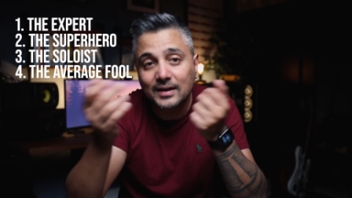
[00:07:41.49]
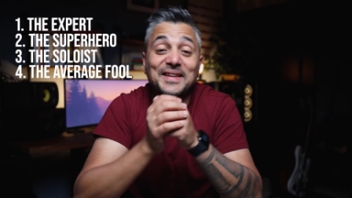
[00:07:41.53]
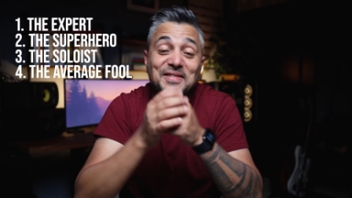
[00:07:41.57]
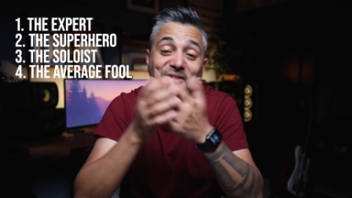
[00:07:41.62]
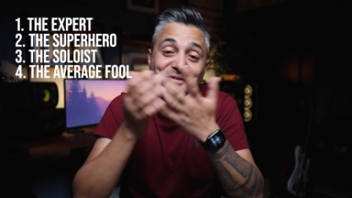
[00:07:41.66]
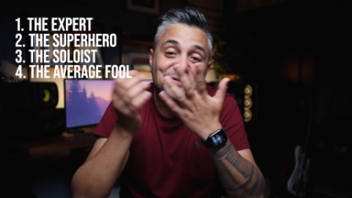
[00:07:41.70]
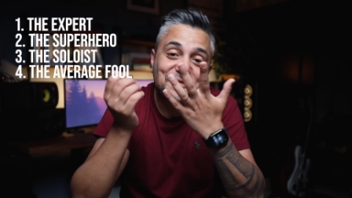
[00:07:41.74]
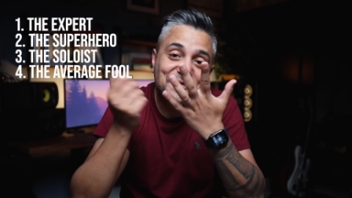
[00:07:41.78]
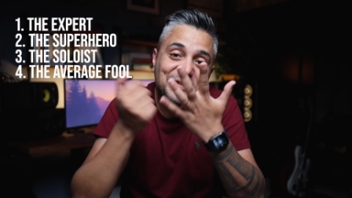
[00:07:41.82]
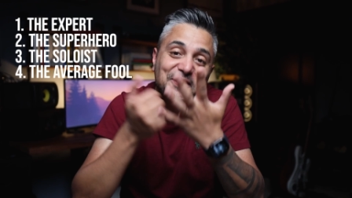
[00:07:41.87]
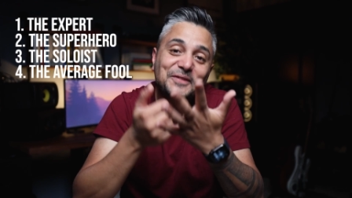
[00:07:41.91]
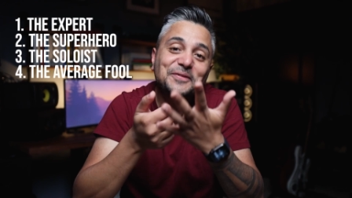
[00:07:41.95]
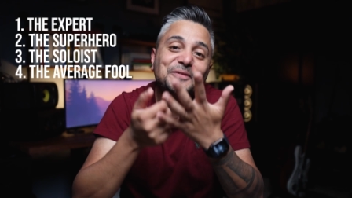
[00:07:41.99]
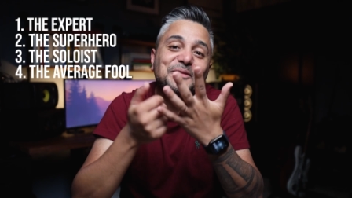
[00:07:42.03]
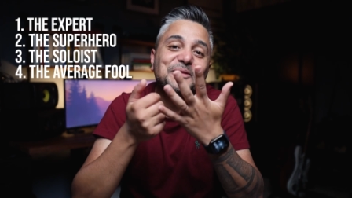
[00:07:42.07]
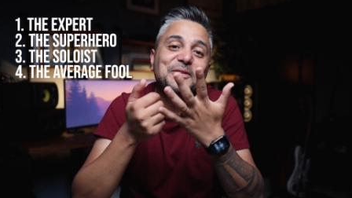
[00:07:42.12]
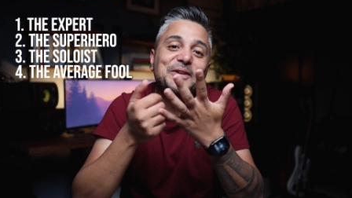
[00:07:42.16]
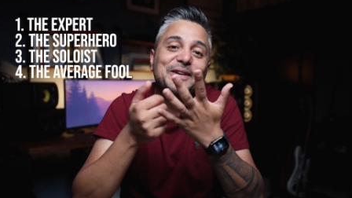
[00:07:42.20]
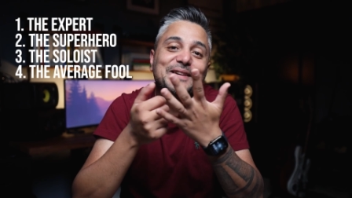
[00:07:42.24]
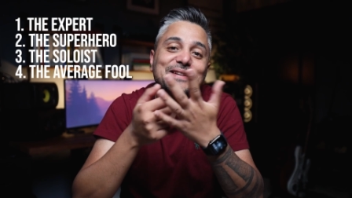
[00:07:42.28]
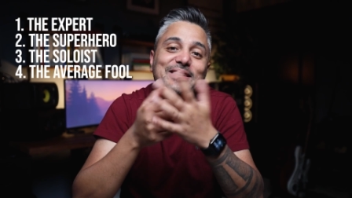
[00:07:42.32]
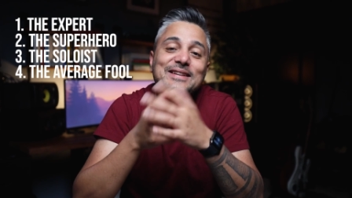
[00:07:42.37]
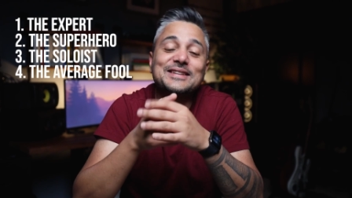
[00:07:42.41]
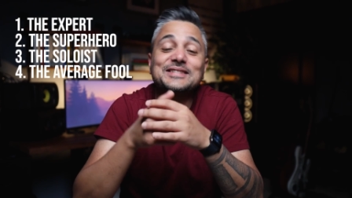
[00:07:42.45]
And the fifth
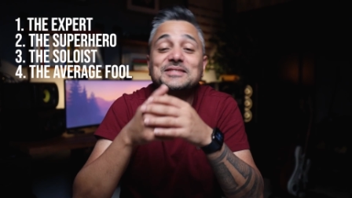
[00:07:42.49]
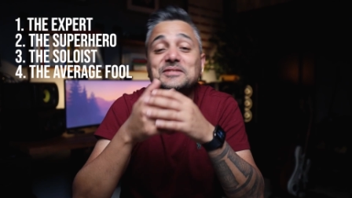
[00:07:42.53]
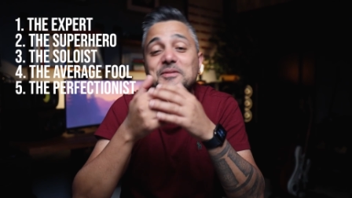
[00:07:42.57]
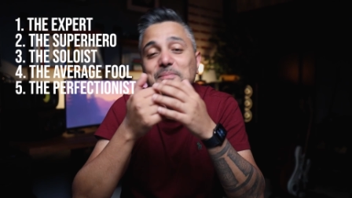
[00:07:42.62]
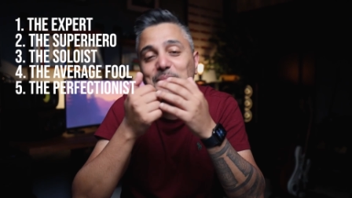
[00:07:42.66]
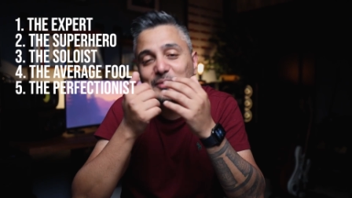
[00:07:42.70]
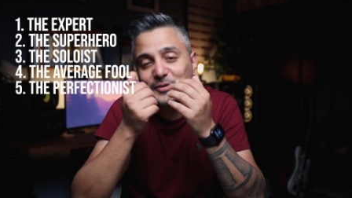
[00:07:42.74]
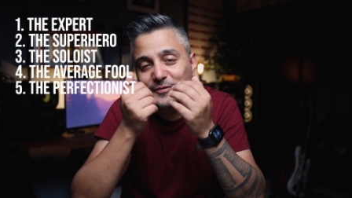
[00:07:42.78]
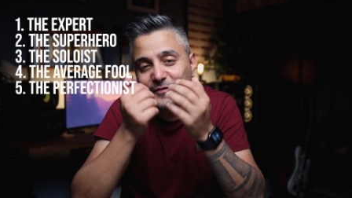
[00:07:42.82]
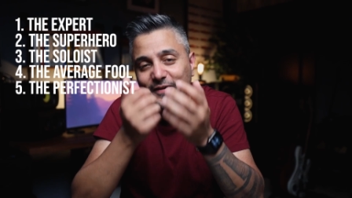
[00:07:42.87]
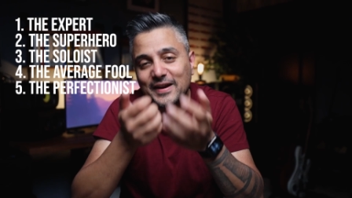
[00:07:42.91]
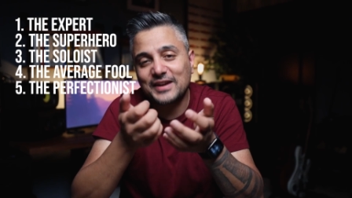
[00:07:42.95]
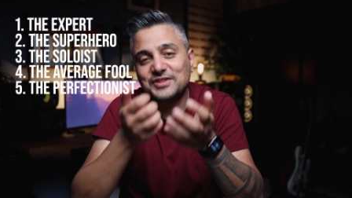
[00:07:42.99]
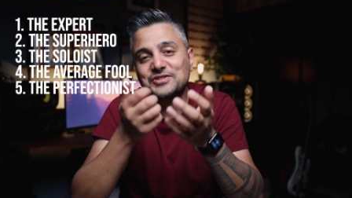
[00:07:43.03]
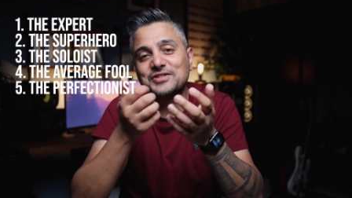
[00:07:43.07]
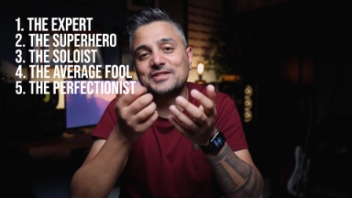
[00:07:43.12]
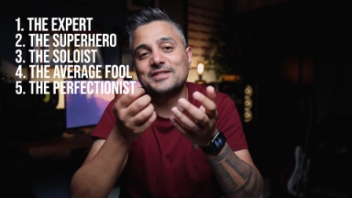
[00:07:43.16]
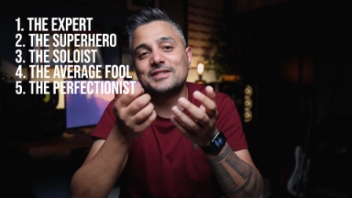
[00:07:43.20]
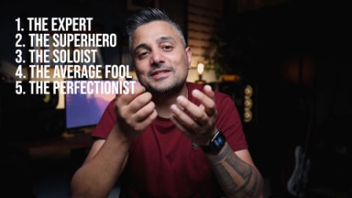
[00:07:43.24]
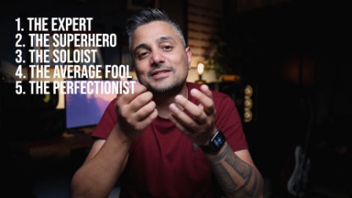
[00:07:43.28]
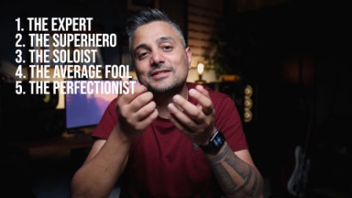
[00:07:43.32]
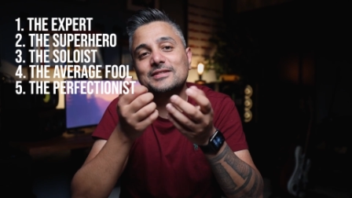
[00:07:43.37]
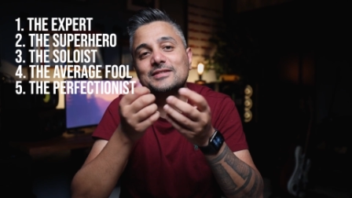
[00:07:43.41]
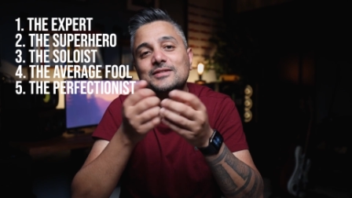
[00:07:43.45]
one is the
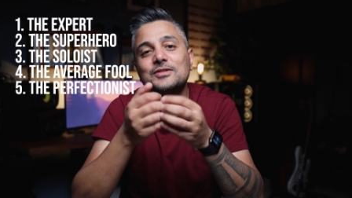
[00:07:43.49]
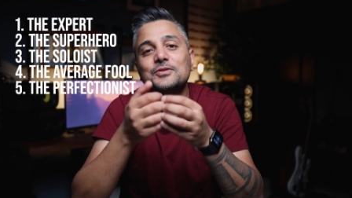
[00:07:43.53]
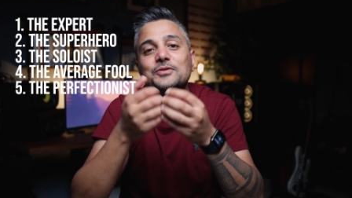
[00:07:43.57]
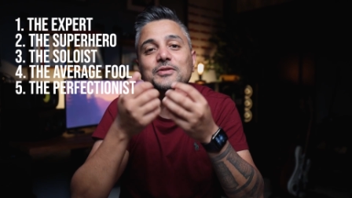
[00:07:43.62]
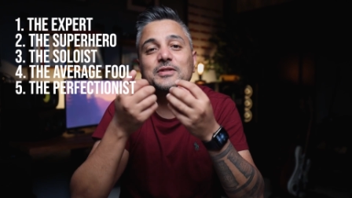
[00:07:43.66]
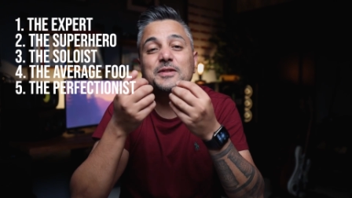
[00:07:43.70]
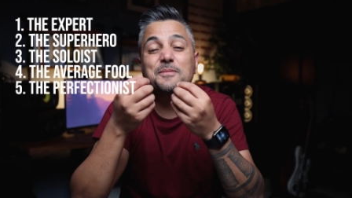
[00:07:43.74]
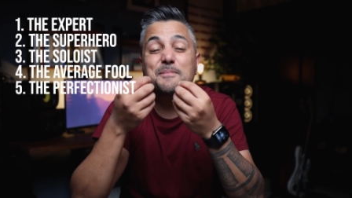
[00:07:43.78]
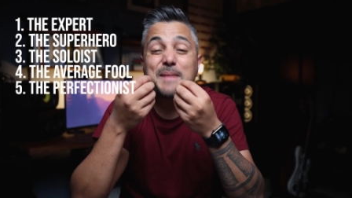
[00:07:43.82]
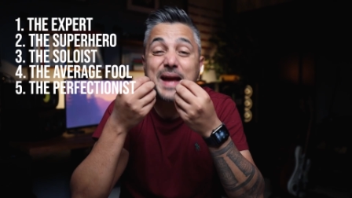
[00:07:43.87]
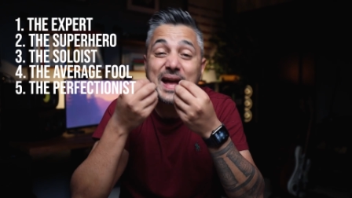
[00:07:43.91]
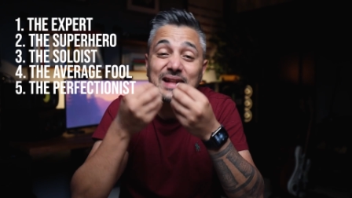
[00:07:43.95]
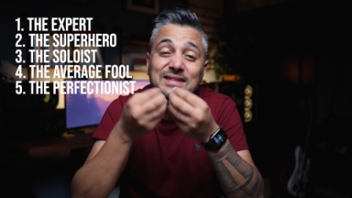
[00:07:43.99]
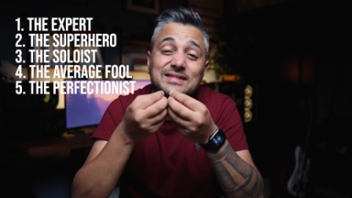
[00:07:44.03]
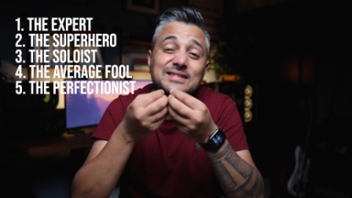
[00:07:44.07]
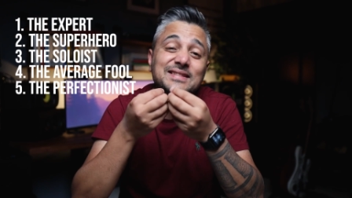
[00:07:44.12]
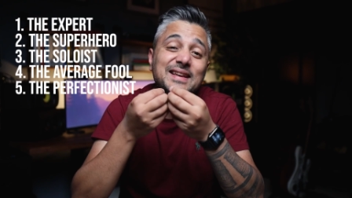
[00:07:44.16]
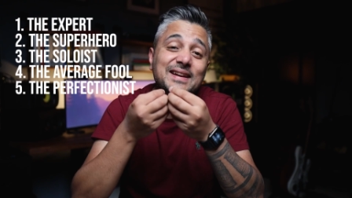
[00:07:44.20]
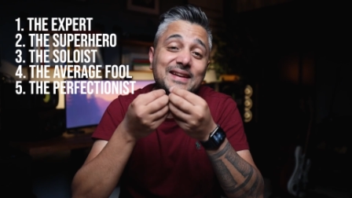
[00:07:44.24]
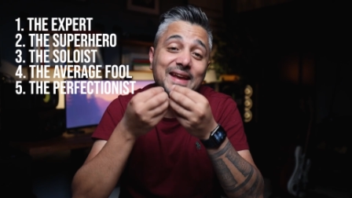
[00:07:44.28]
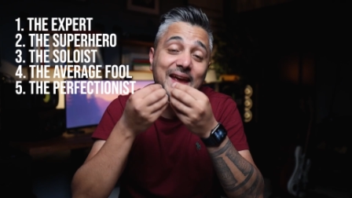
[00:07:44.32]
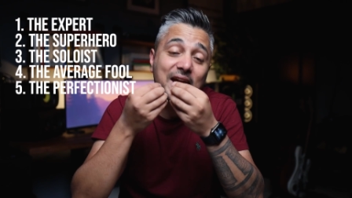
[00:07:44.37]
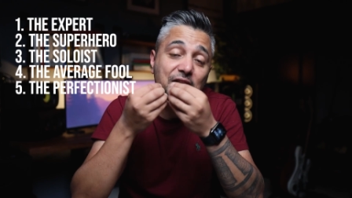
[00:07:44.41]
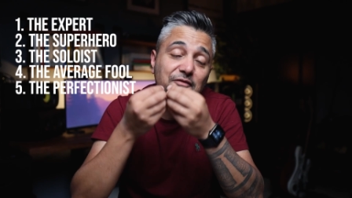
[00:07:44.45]
perfectionist, who demands
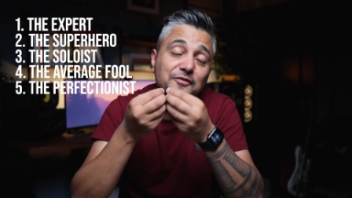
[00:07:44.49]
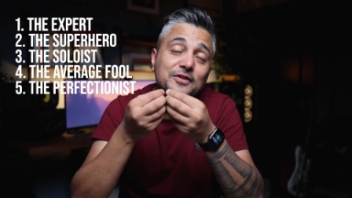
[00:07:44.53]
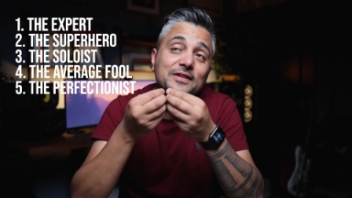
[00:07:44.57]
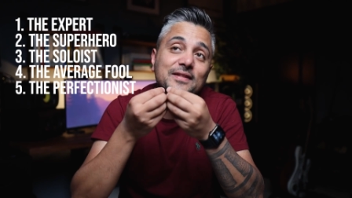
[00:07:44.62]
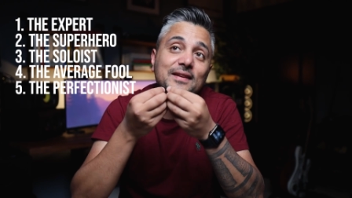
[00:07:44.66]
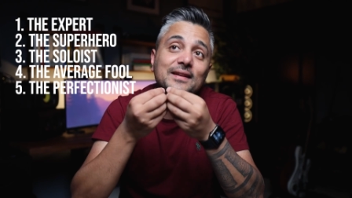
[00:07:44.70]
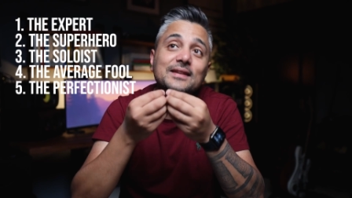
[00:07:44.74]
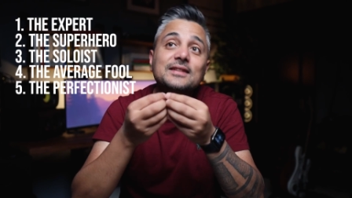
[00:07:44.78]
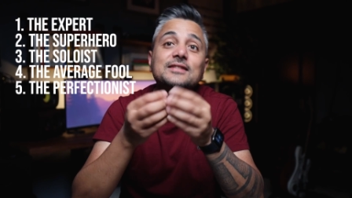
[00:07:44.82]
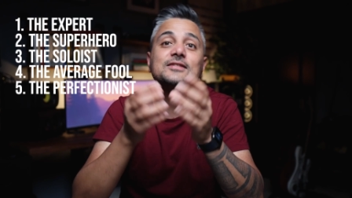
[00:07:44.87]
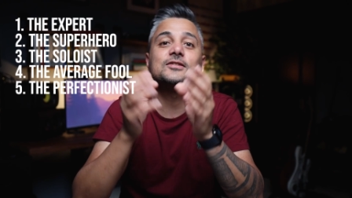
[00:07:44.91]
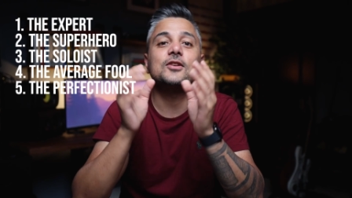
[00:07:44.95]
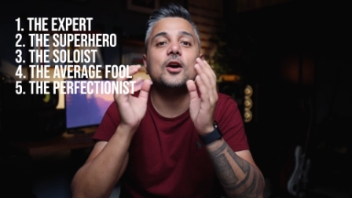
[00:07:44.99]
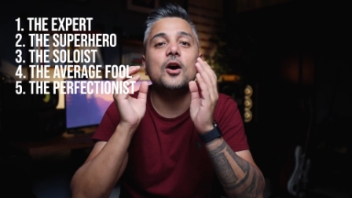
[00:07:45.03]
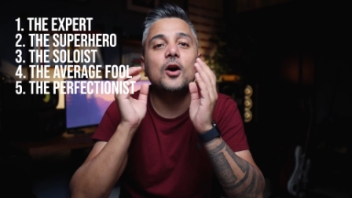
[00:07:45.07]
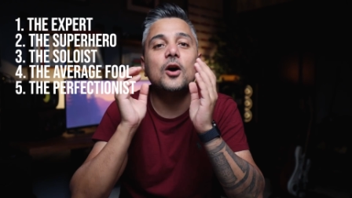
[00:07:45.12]
that everything is